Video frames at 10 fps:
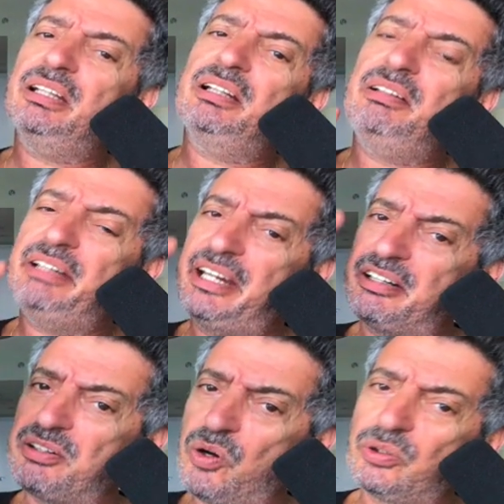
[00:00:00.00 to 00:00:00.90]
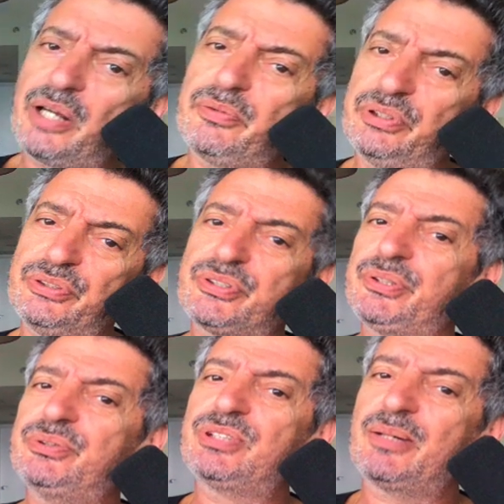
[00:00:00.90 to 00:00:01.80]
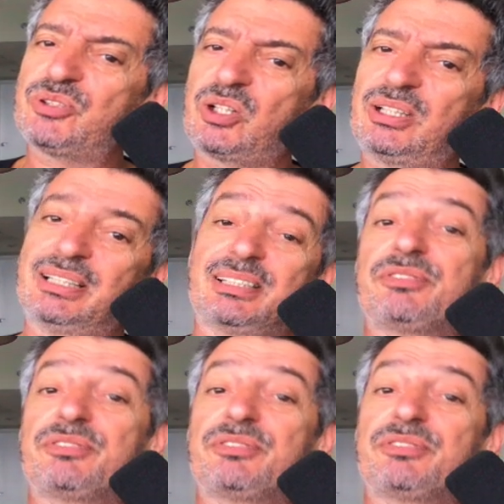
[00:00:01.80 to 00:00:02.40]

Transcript: later on I will introduce abstract classes.